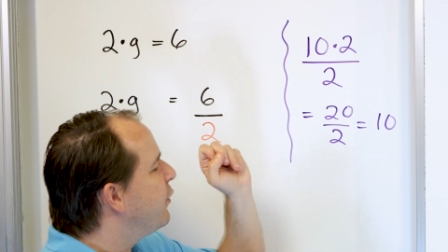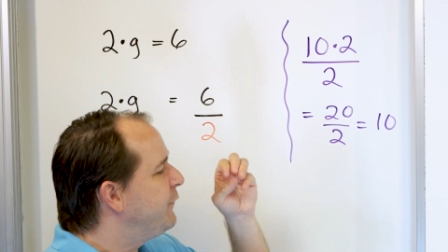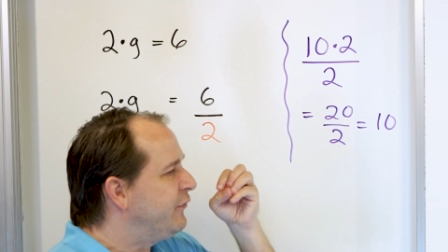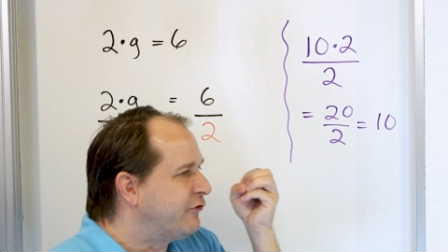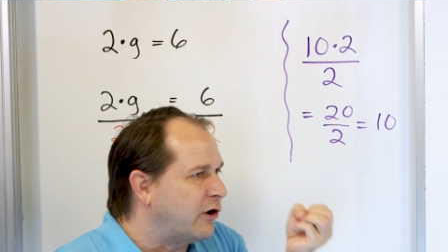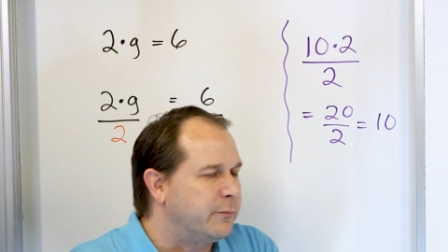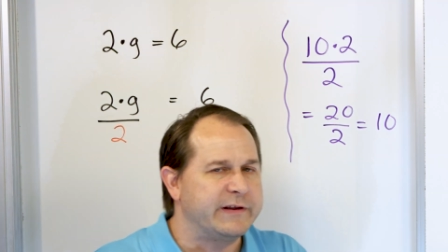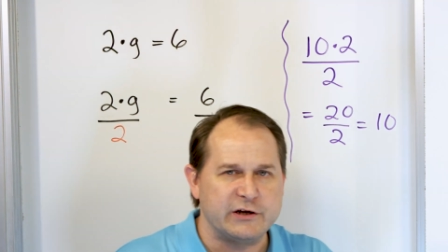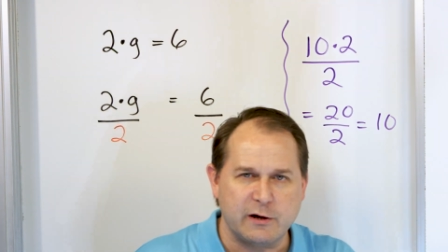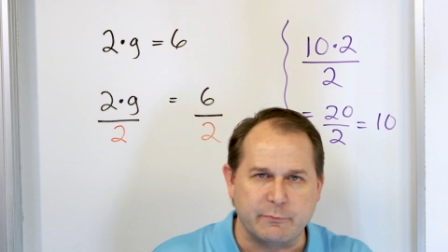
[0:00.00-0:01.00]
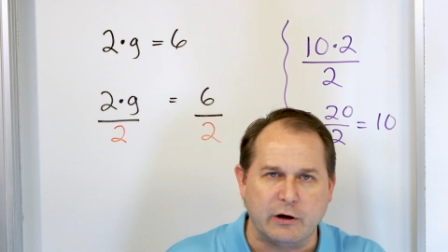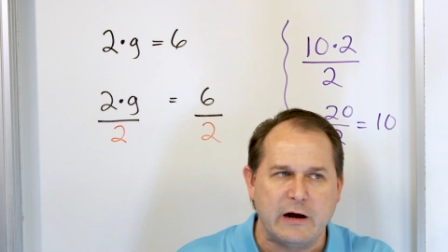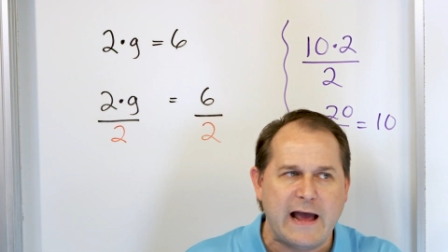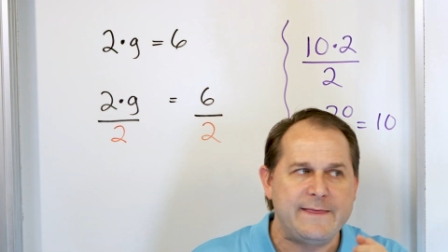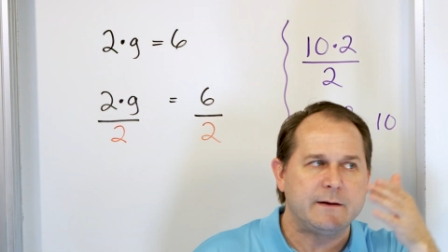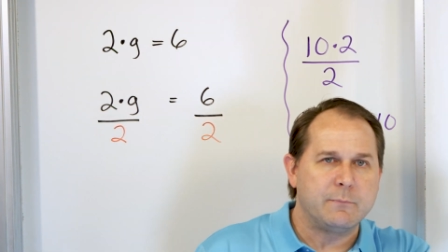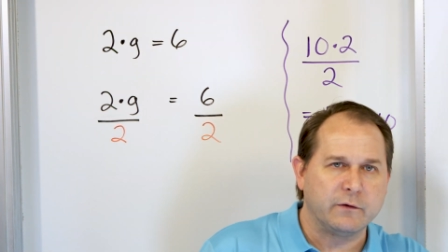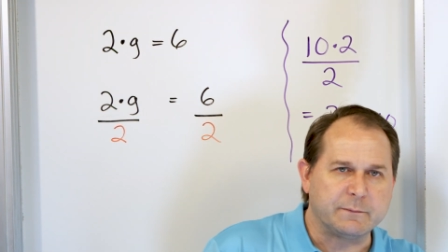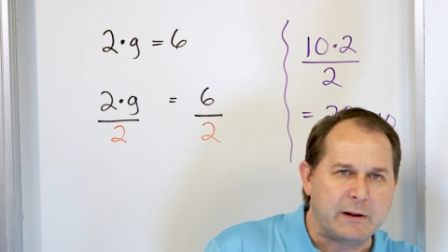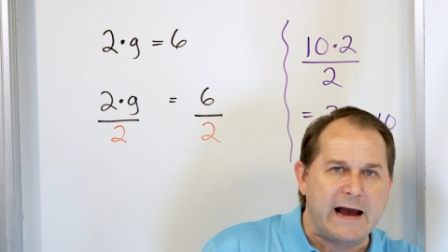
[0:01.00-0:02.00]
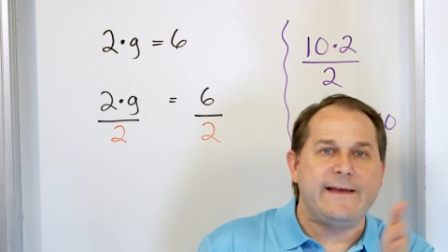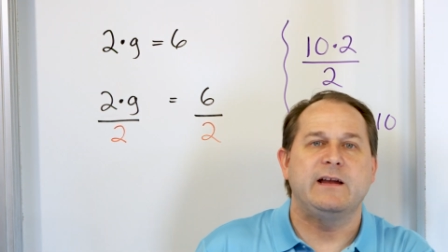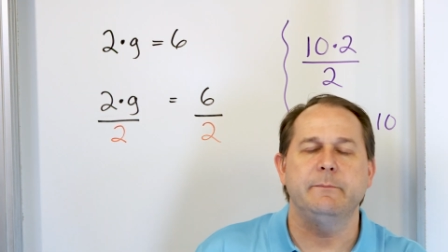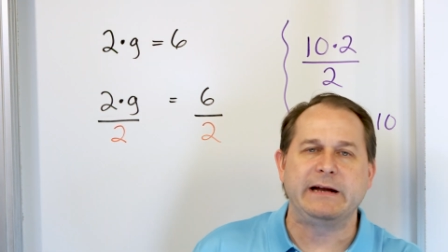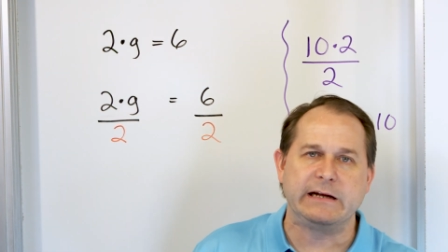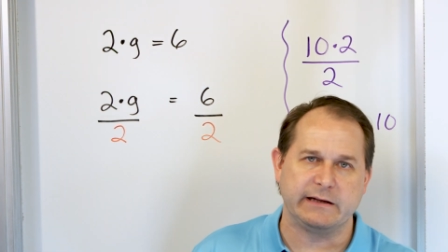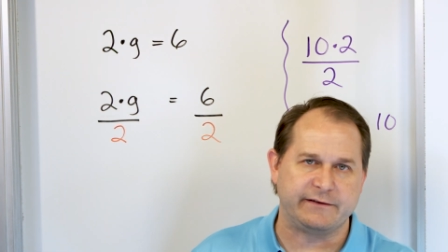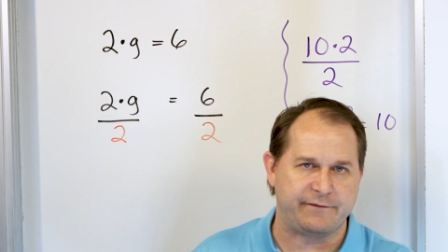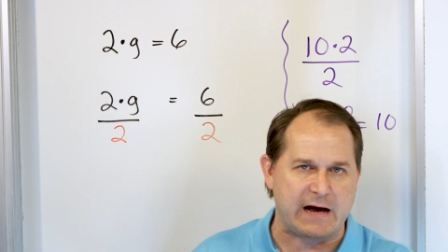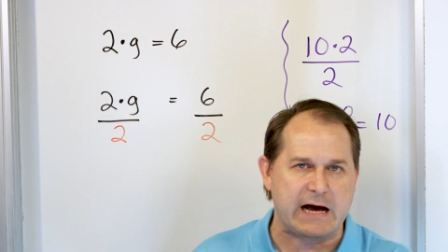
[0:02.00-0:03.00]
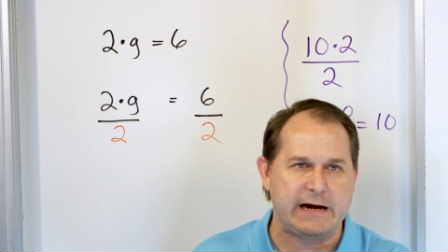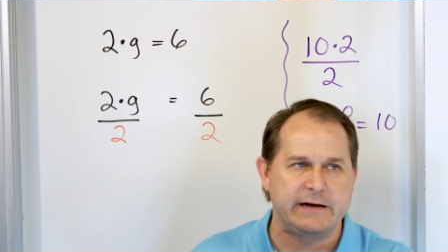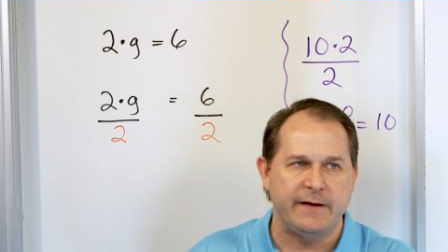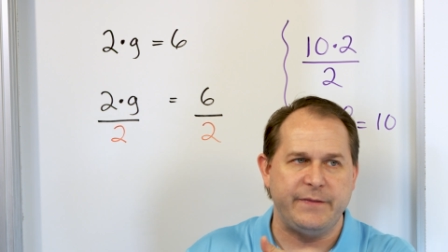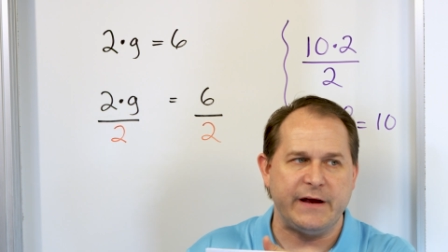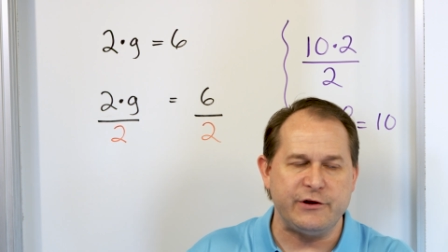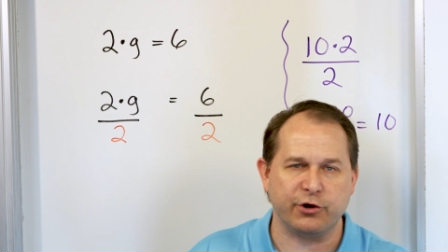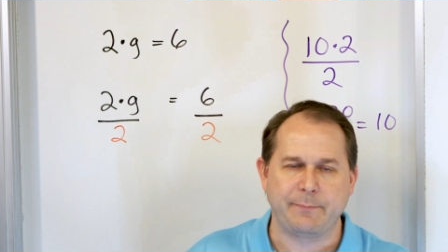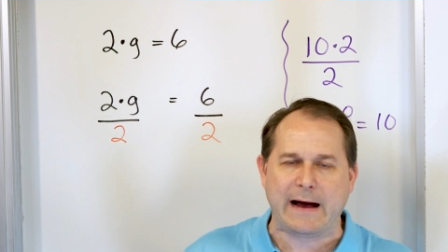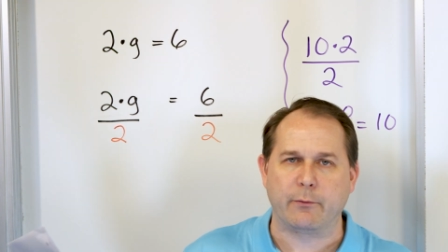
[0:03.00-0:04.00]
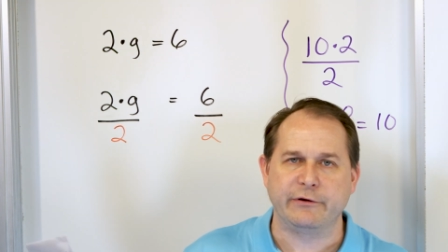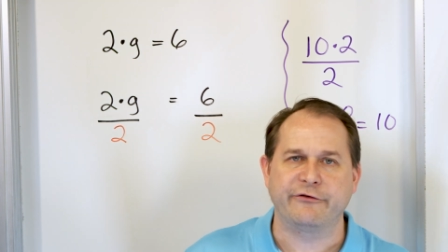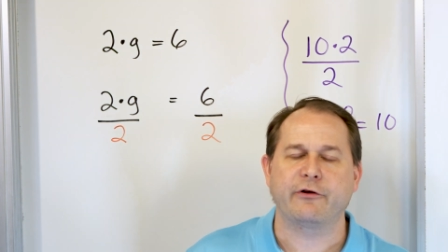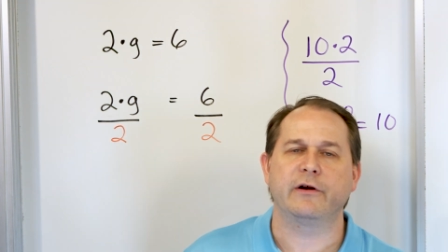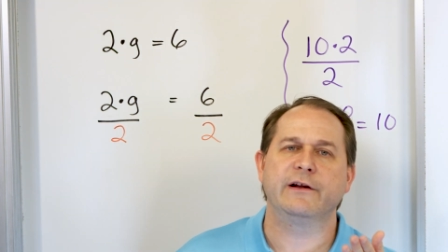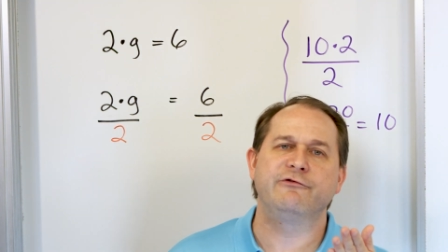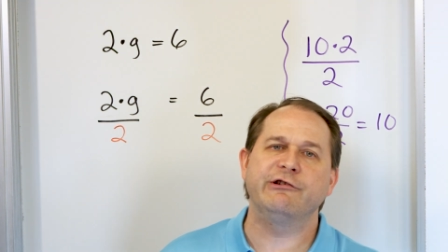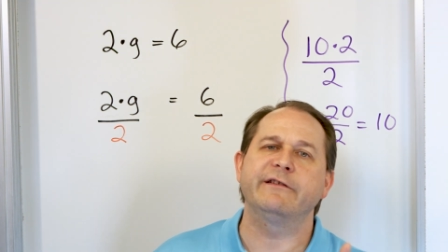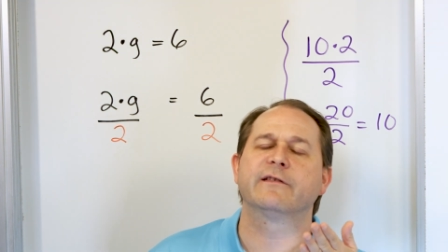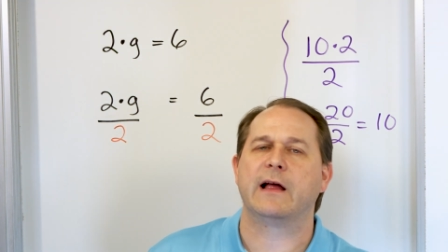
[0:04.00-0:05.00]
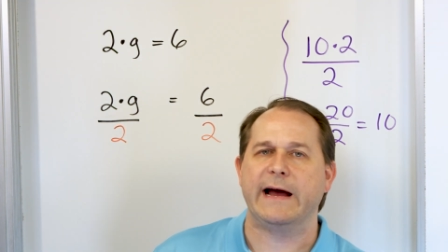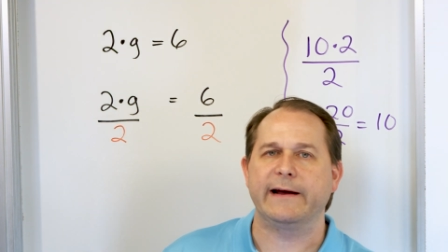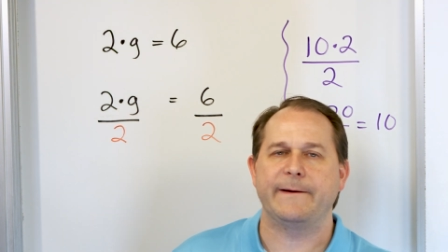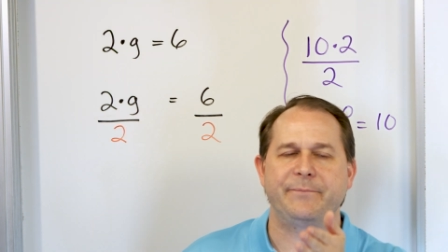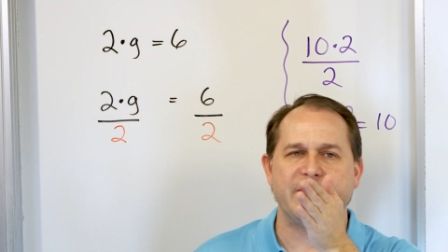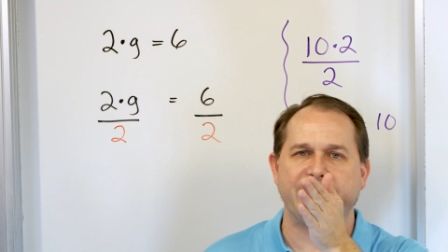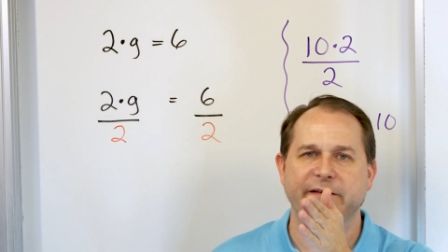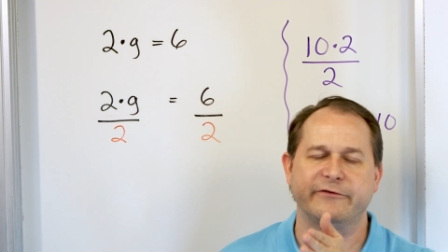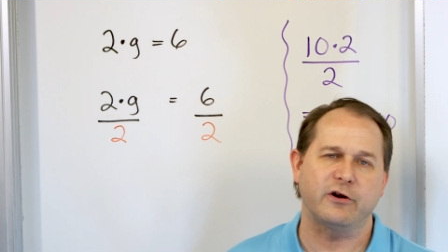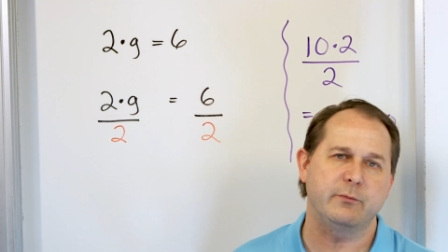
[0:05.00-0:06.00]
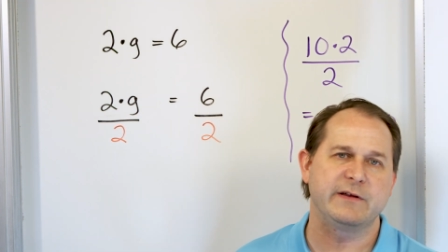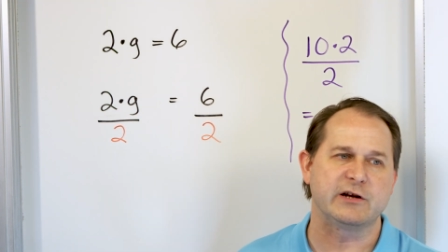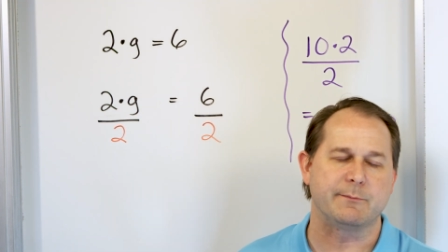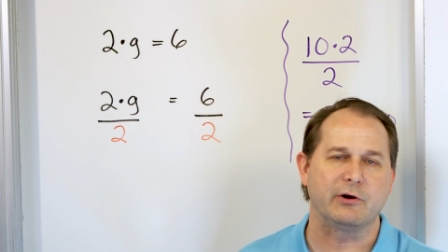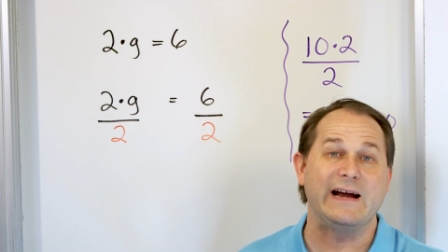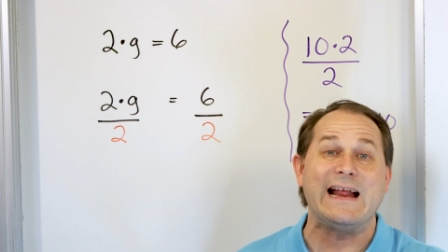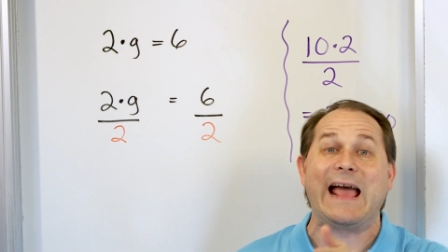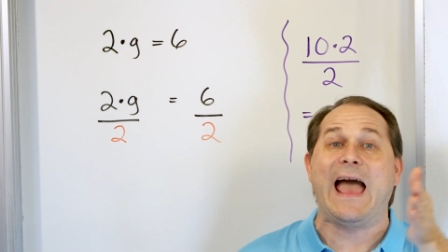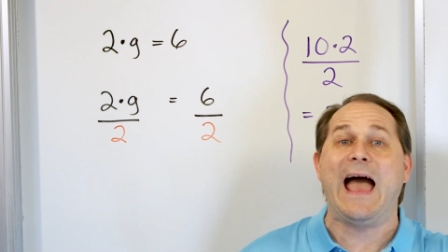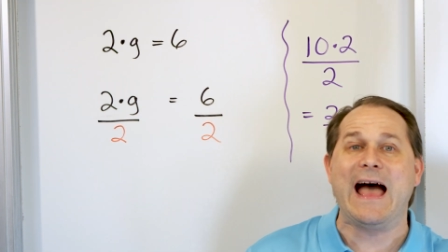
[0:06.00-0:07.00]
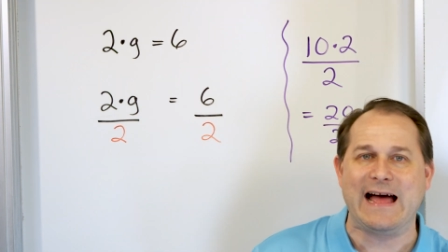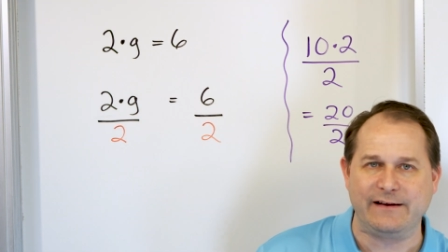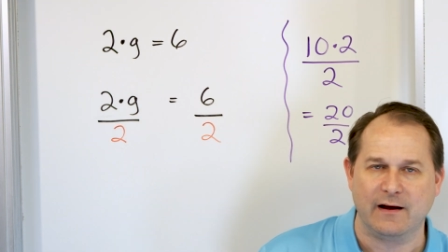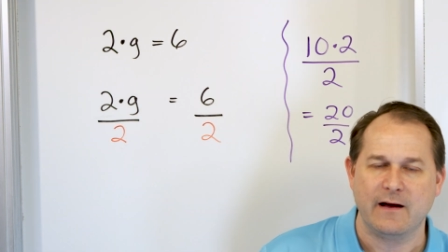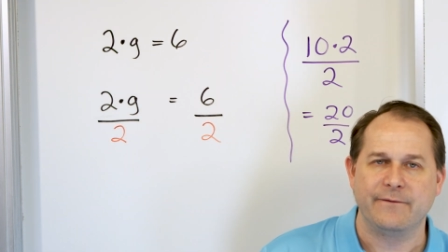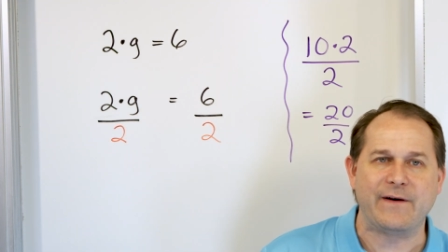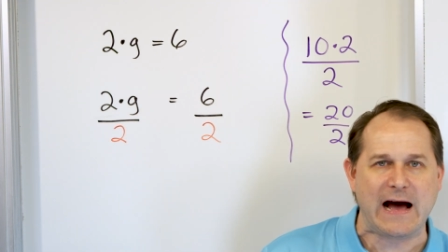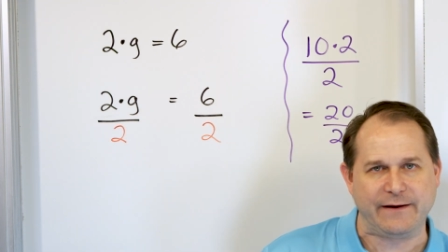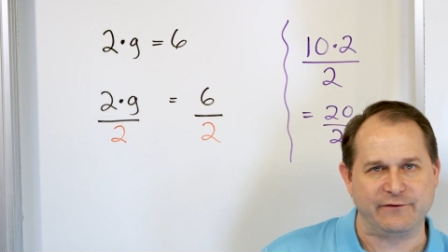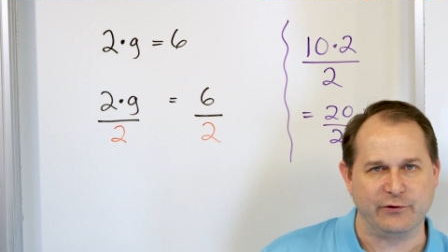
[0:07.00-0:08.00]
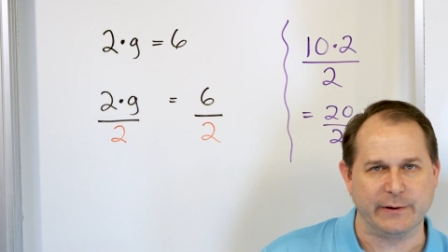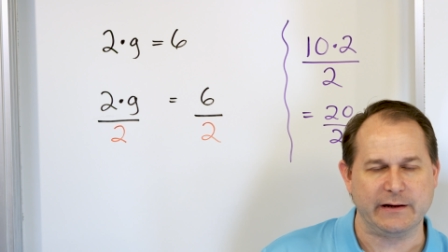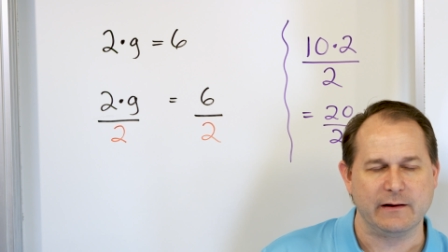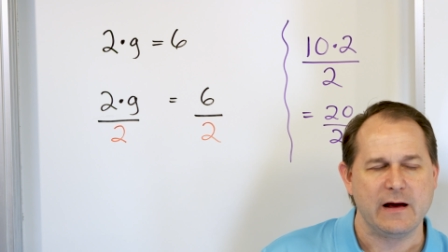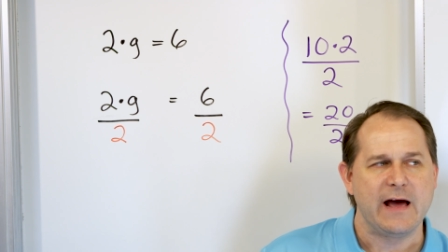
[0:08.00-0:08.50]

So if you start with a number, and then multiply, and then immediately divide, then you're back where you started, just like if I start with a number, and I add 5 to it,